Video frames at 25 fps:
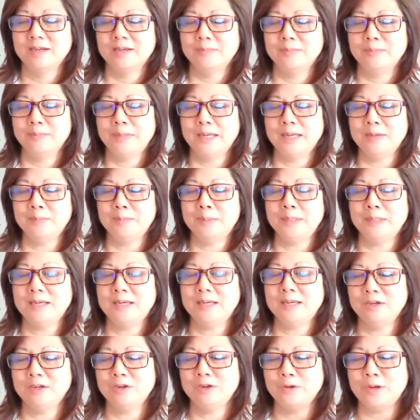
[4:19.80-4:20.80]
Maybe
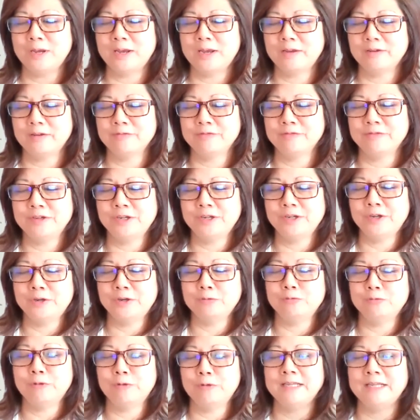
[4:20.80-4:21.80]
you have,
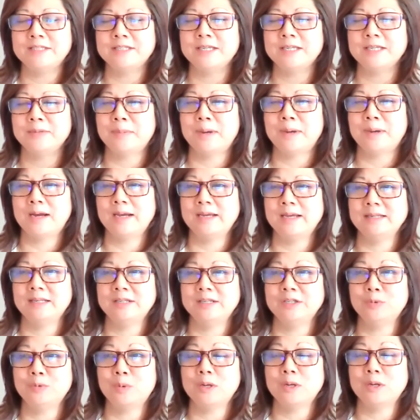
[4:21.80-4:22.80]
racing mind
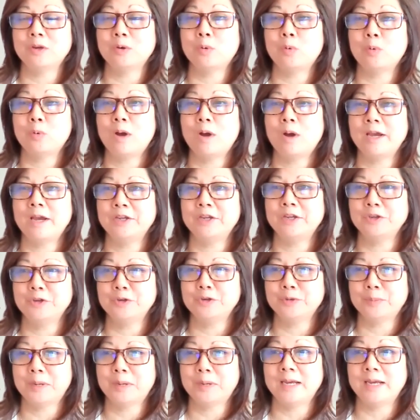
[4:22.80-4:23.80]
and you want to quiet
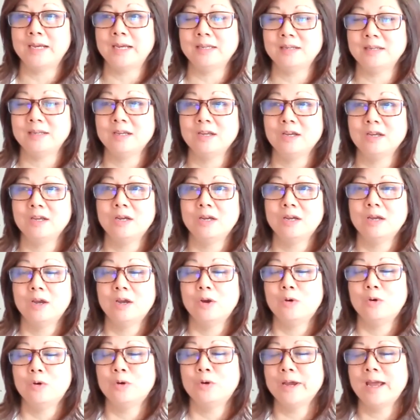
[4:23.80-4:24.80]
your mind,
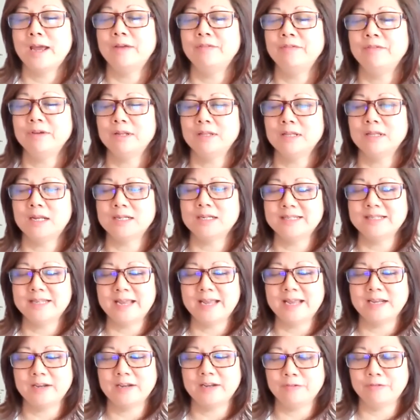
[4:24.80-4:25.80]
or having a lot of
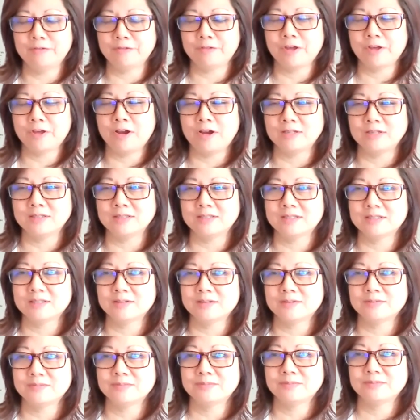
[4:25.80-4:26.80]
negative thoughts.
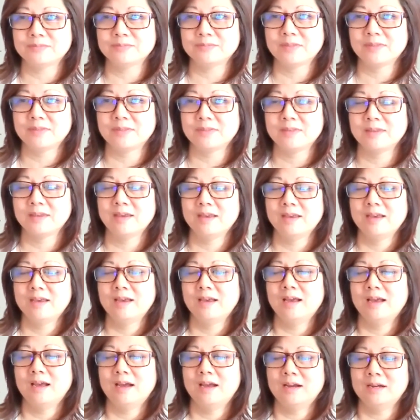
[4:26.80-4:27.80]

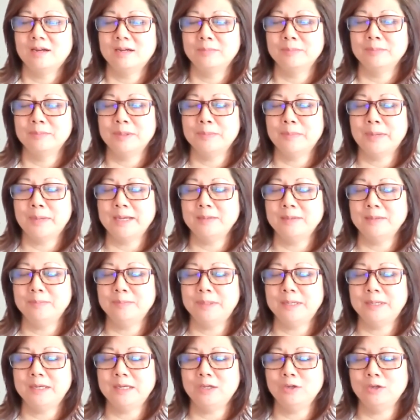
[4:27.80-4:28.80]
It might
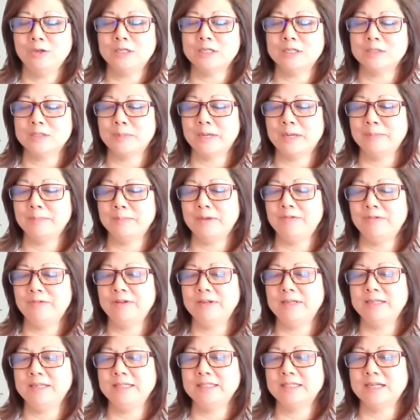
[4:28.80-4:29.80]
be you just might be
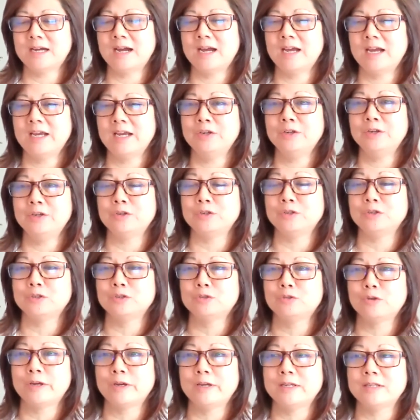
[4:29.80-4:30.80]
feeling tired or
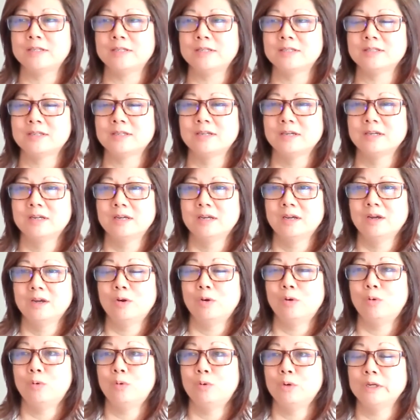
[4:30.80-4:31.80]
stressed
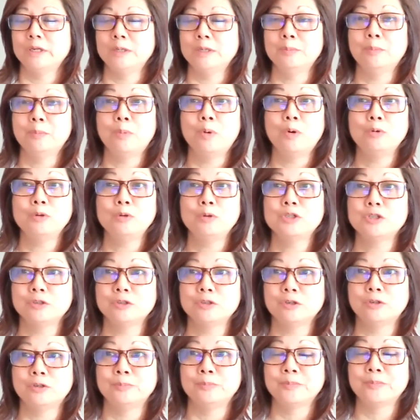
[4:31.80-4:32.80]
or
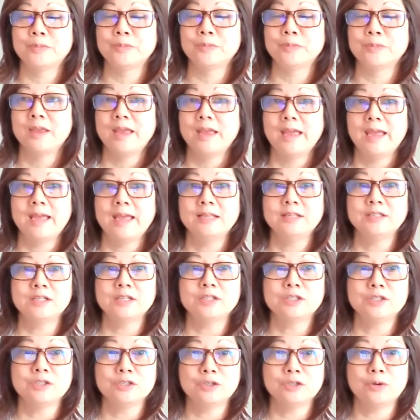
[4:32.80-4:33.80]
emotional, and
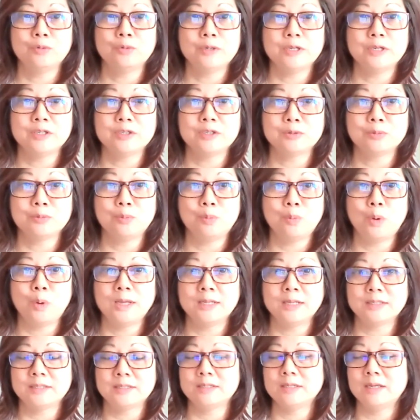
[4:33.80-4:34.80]
just notice
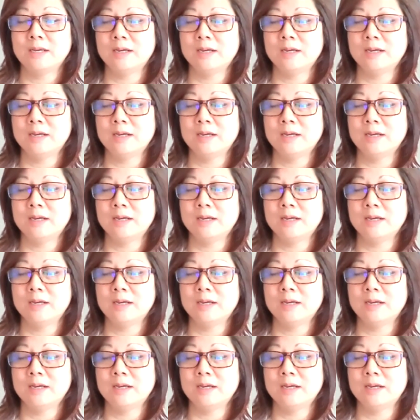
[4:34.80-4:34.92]
what